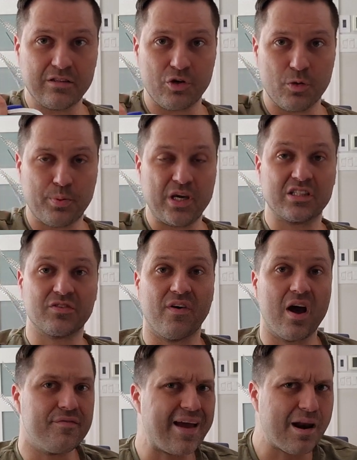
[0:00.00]
your
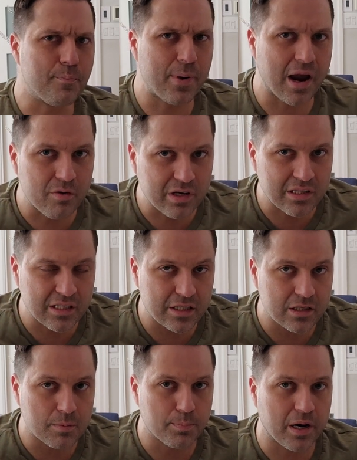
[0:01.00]
PS5, and
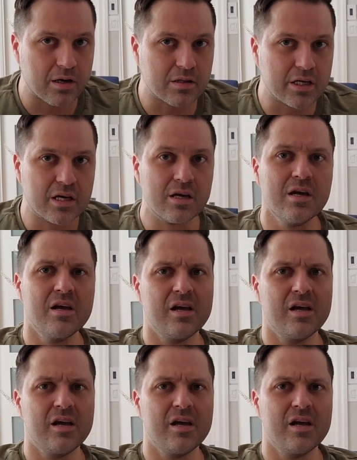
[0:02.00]
apparently